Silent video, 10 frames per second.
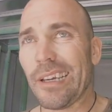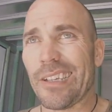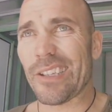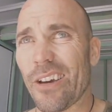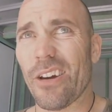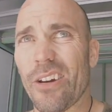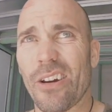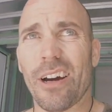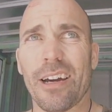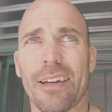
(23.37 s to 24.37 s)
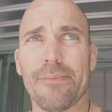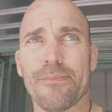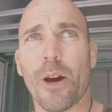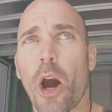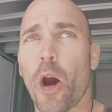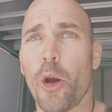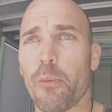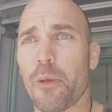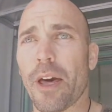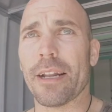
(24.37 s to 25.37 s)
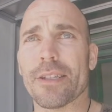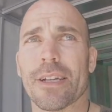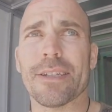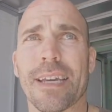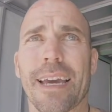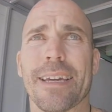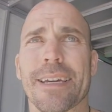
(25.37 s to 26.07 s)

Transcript: So I hope that it's going to take